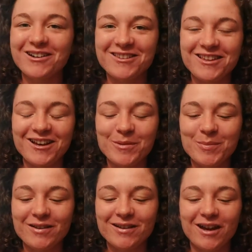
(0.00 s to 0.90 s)
what is
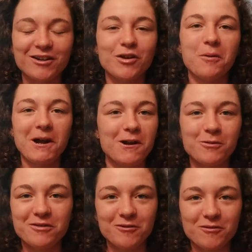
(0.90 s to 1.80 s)
up. I don't know why I
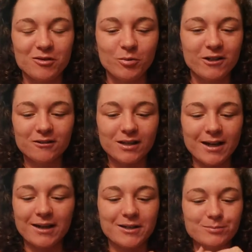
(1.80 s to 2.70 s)
always do this weird
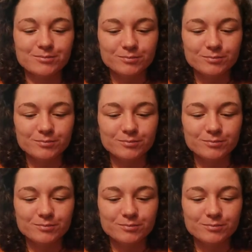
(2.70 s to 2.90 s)
like